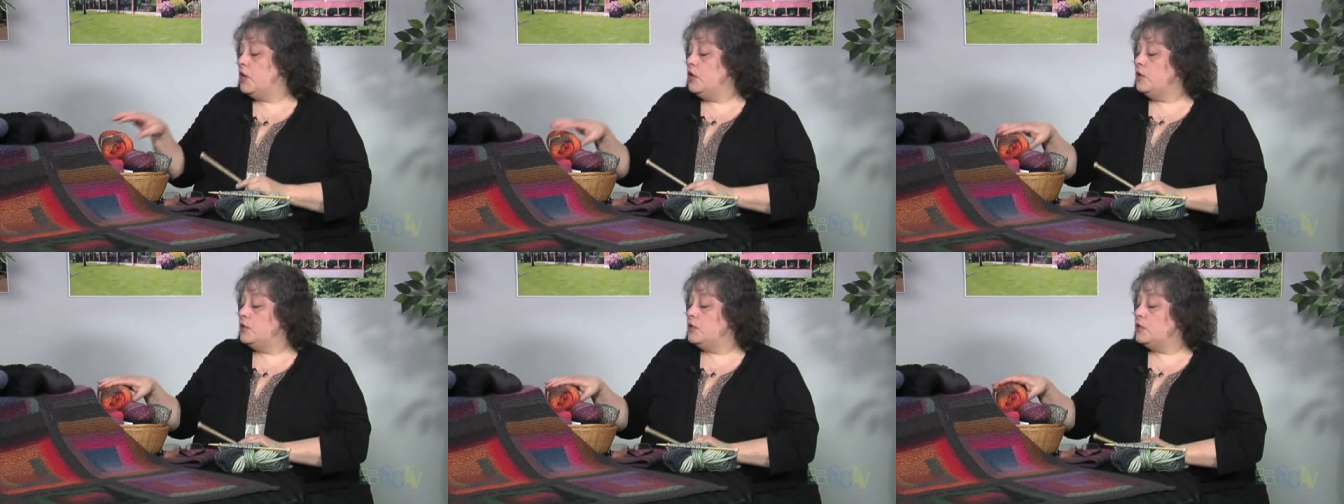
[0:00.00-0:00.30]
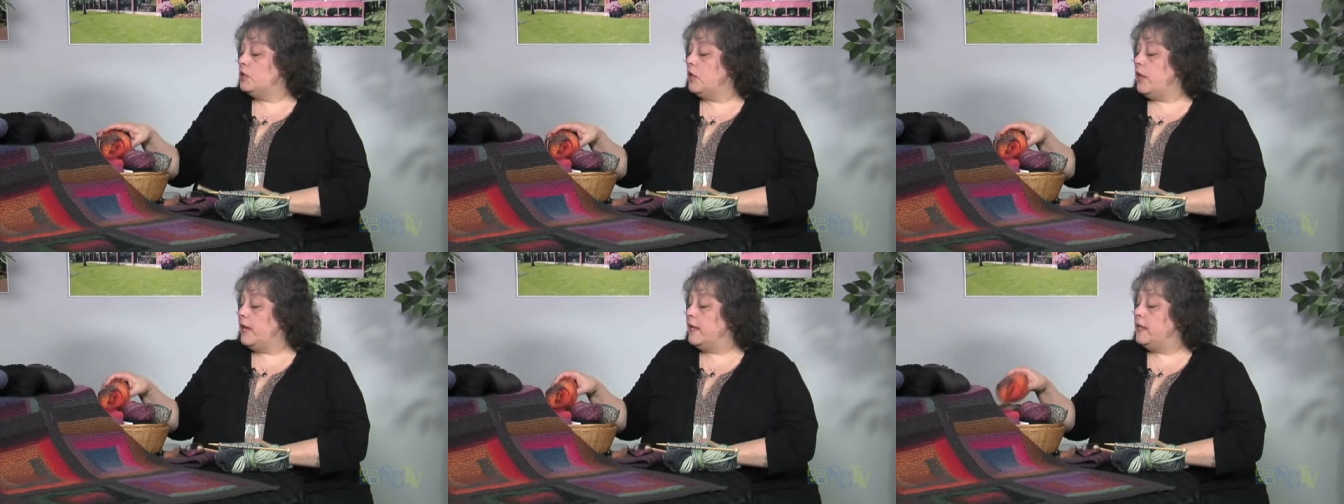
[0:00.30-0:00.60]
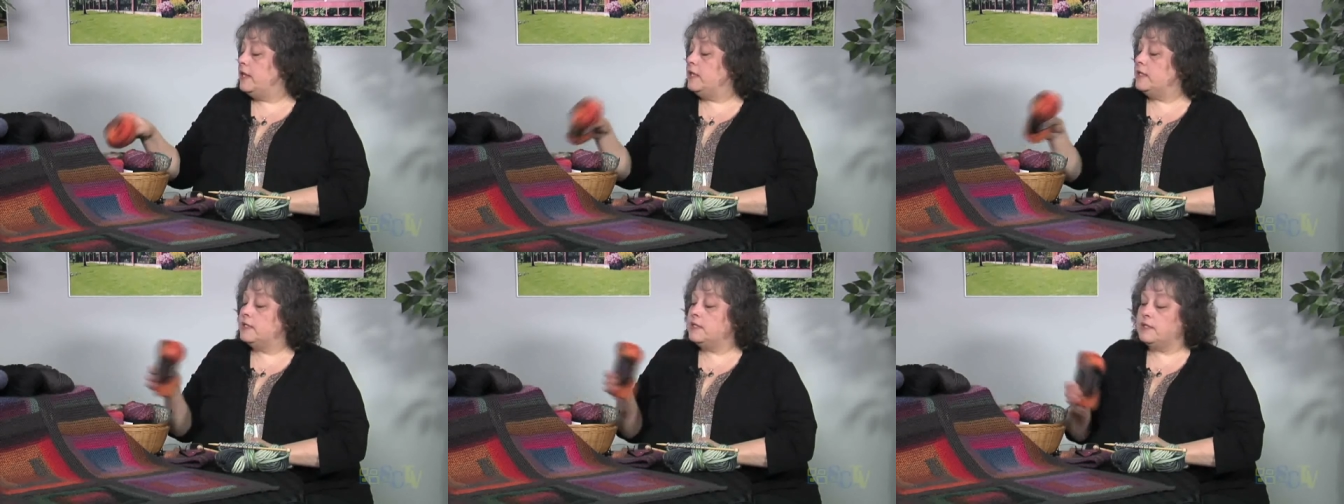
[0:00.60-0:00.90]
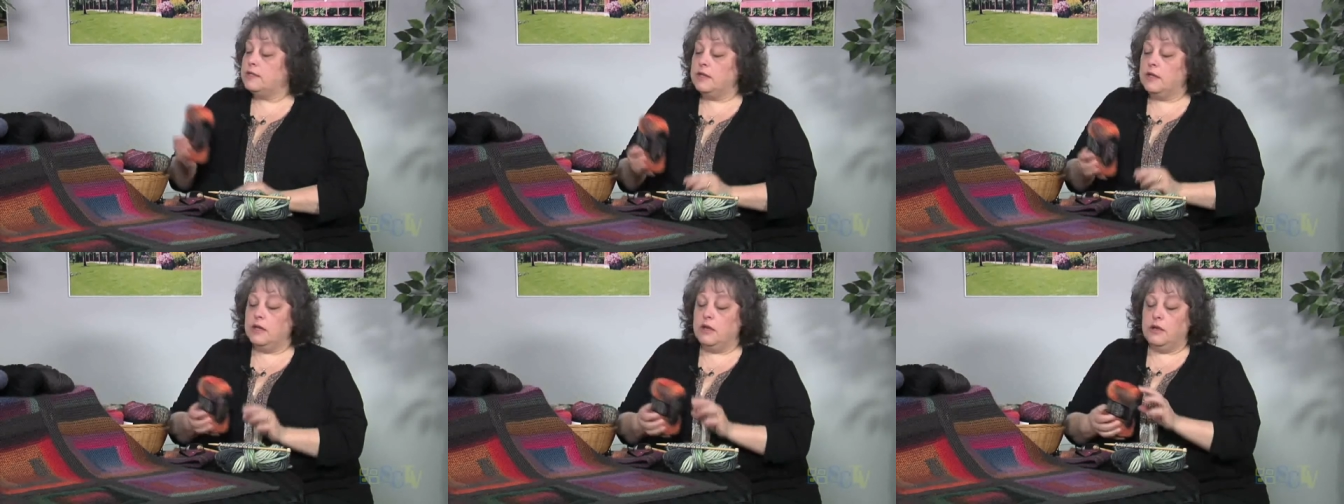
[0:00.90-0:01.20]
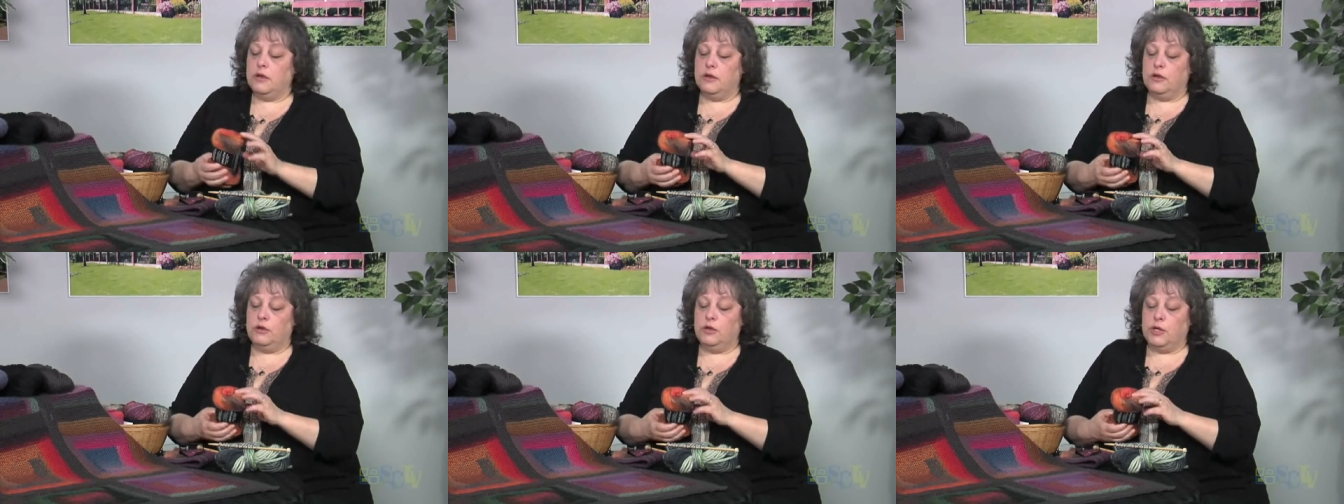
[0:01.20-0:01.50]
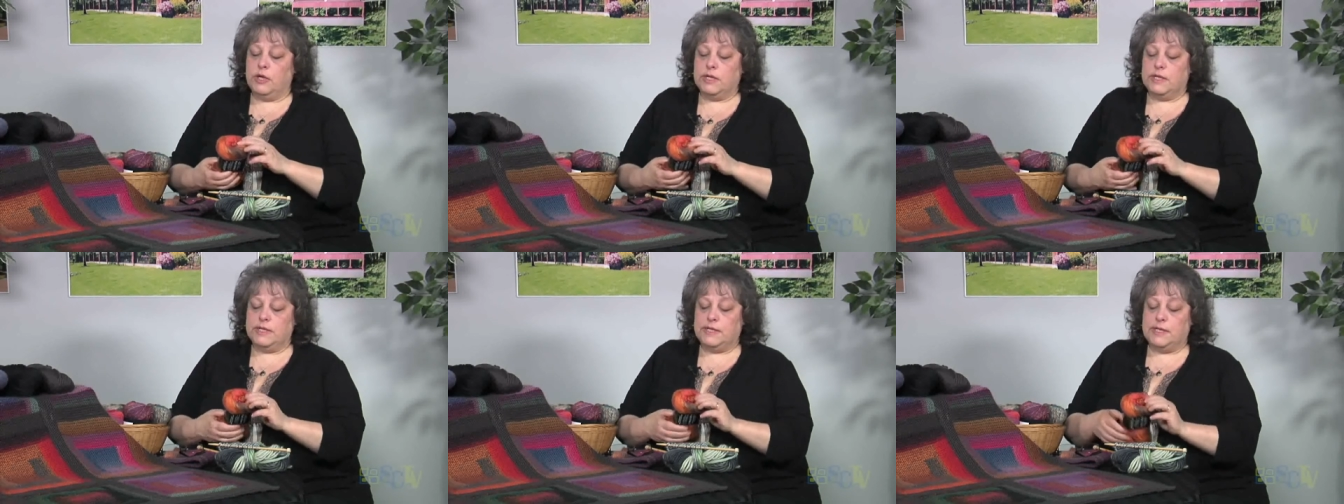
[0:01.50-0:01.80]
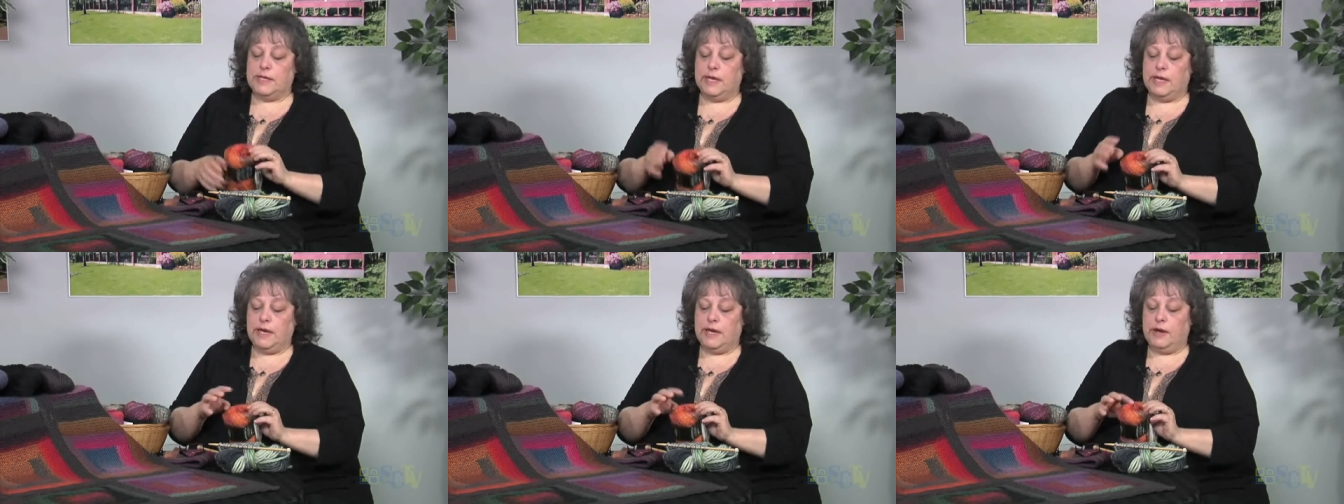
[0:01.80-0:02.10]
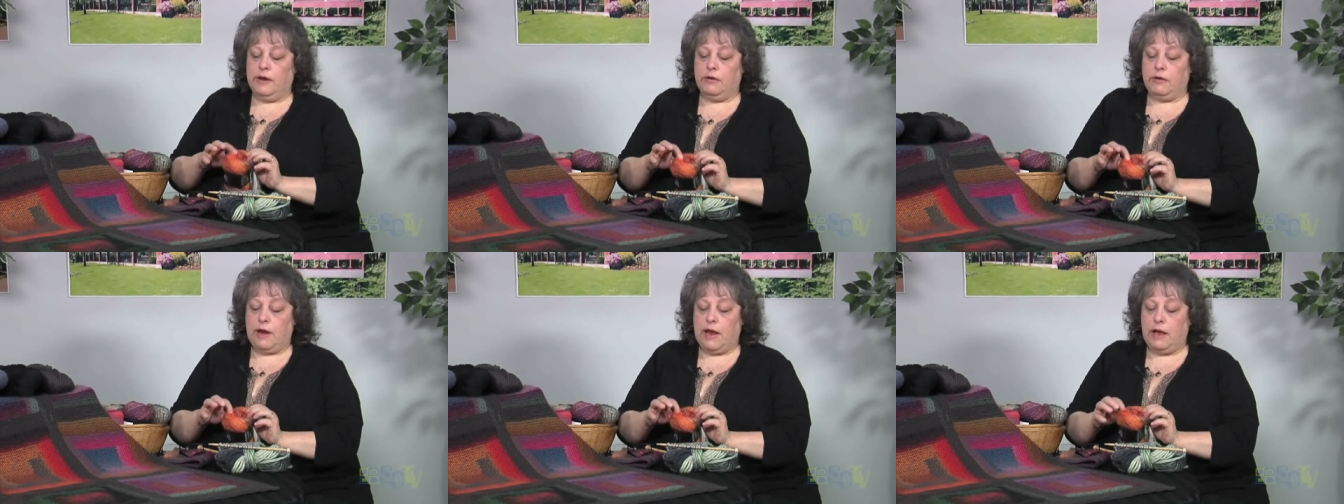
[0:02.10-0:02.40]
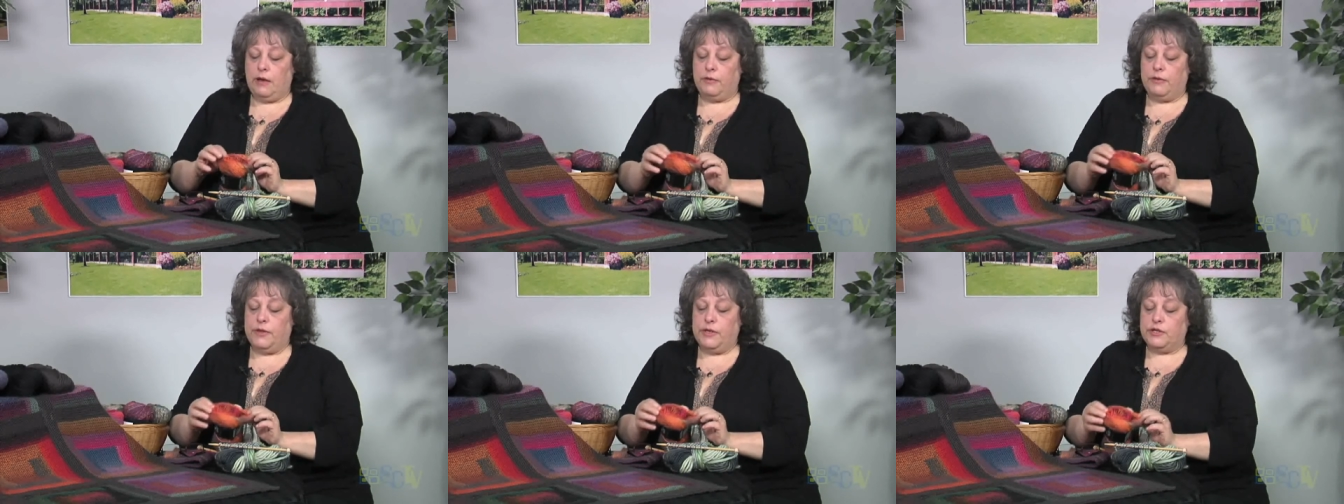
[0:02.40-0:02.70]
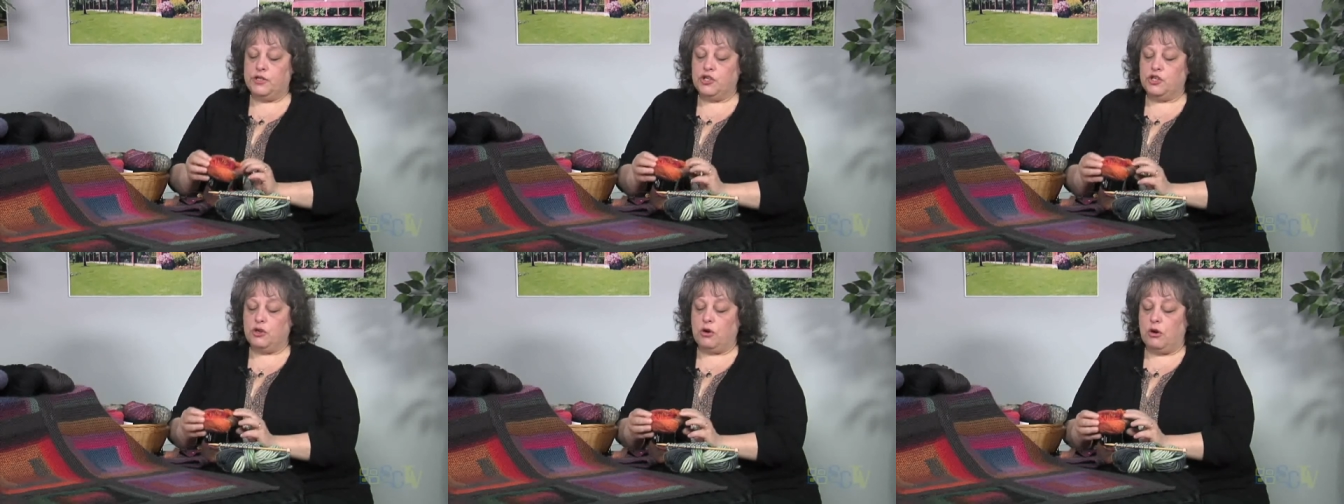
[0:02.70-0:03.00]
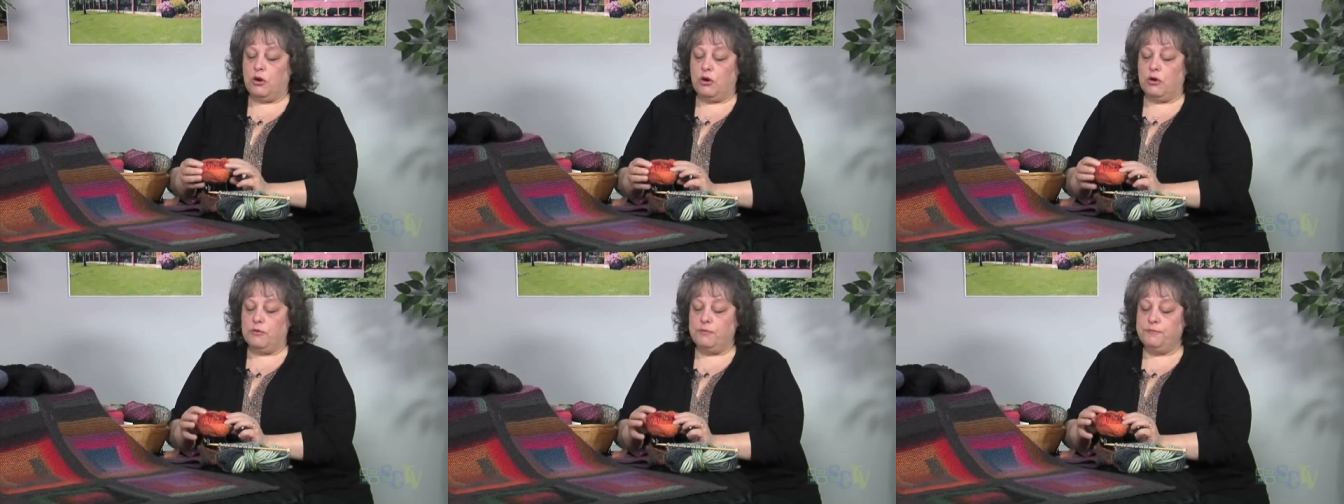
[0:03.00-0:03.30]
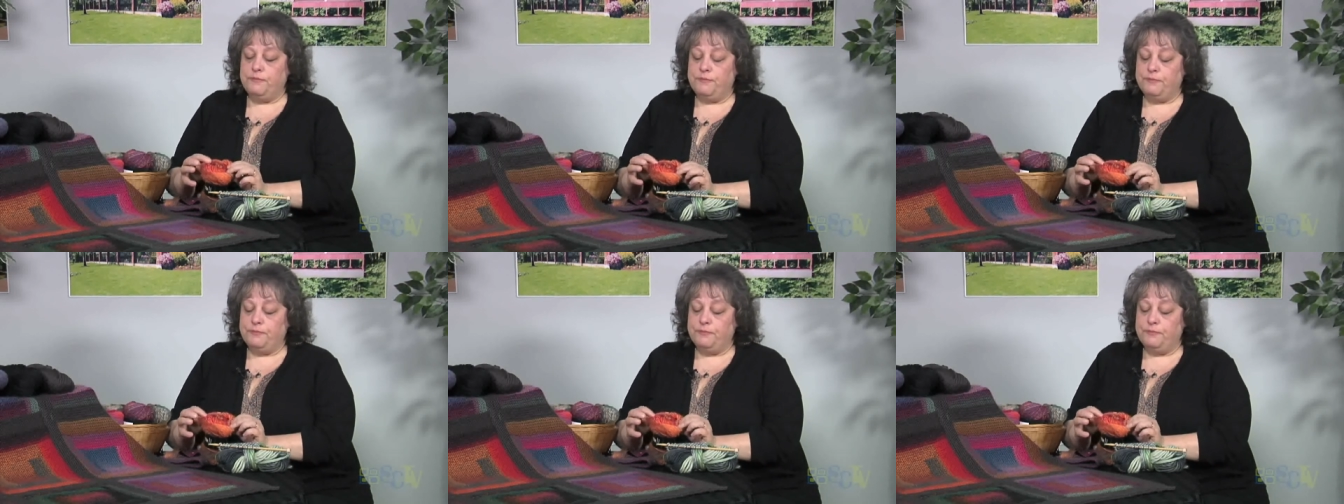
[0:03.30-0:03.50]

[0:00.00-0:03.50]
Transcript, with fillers: So like this, you can see here how this yarn